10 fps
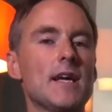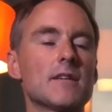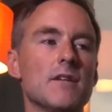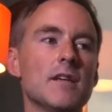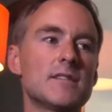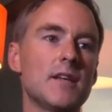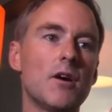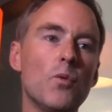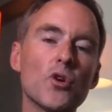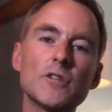Because I said I
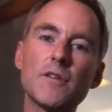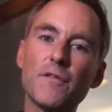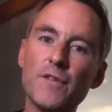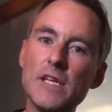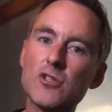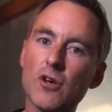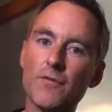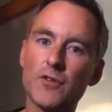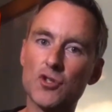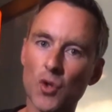wanted to finish
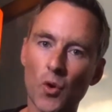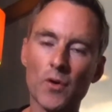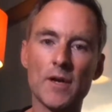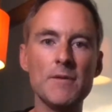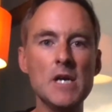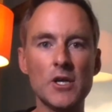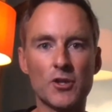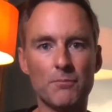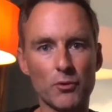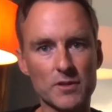off the Torah, the
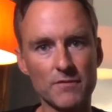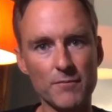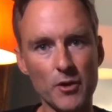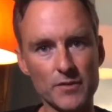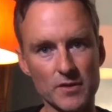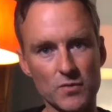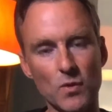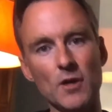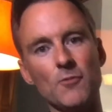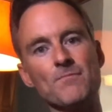books of Moses
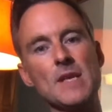well.